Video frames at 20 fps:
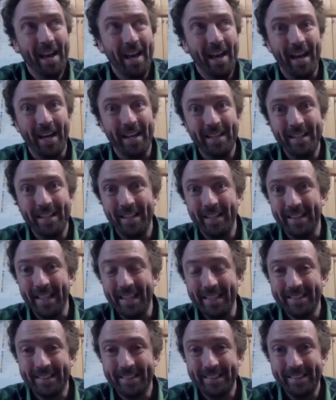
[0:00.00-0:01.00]
And
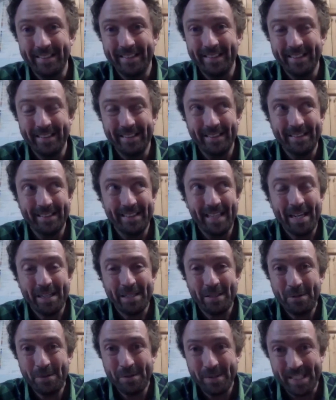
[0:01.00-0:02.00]
that
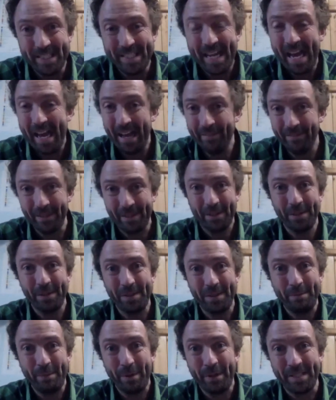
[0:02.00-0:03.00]
causes havoc on
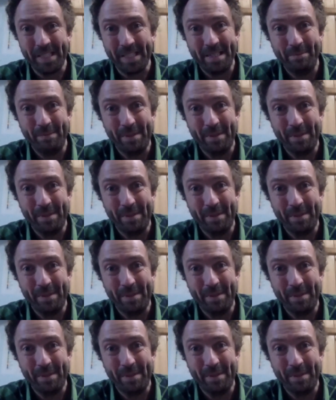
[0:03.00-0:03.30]
the body,